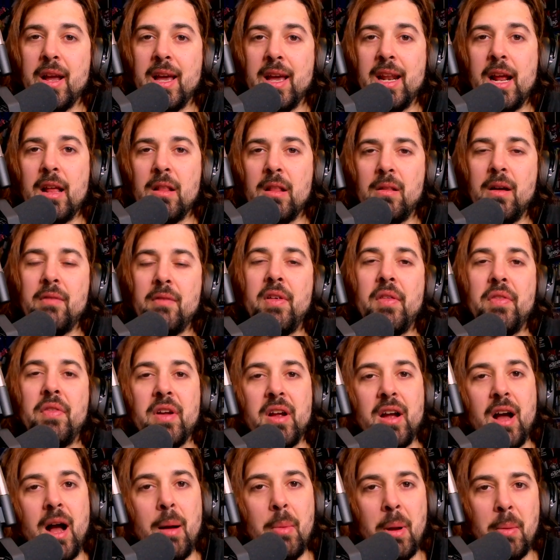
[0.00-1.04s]
and I love that the
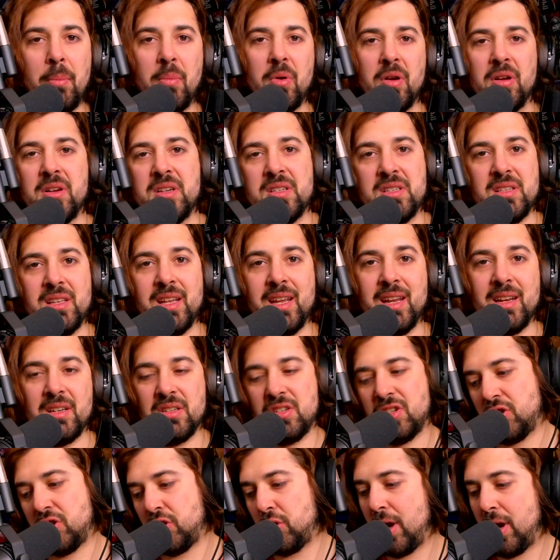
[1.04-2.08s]
comic book
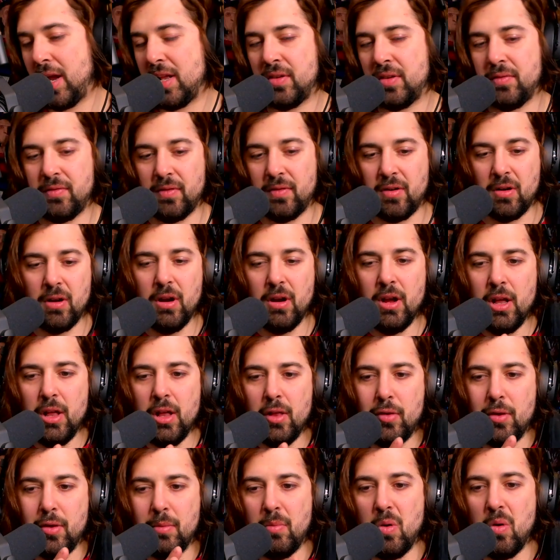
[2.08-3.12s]
stings transfer
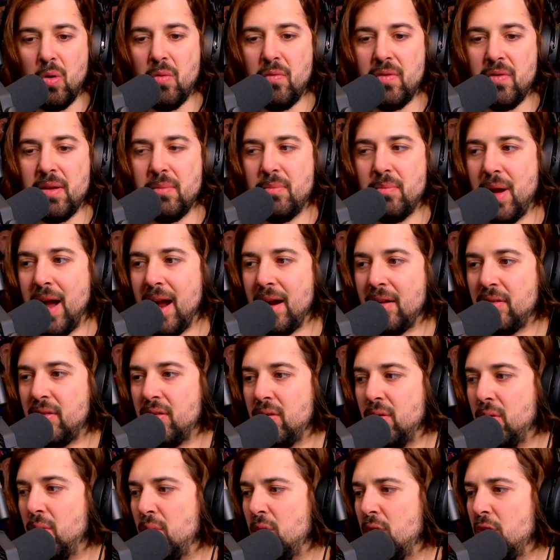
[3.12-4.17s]
the movie back
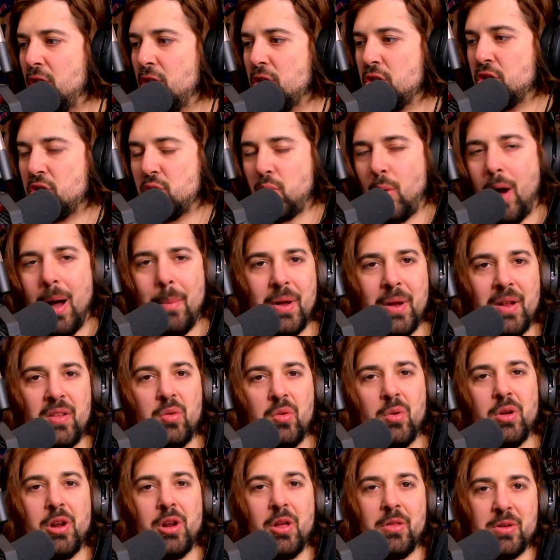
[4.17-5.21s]
to swapping
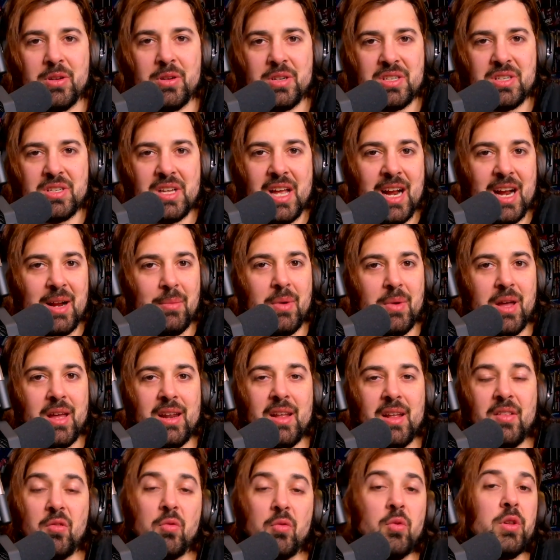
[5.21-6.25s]
to another segment.
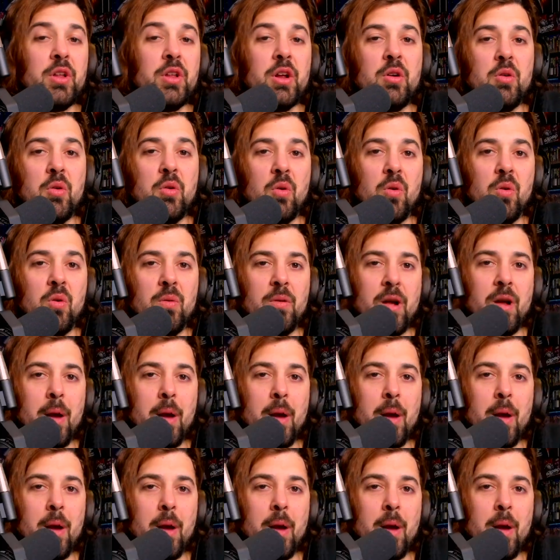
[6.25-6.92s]
It's really cool. I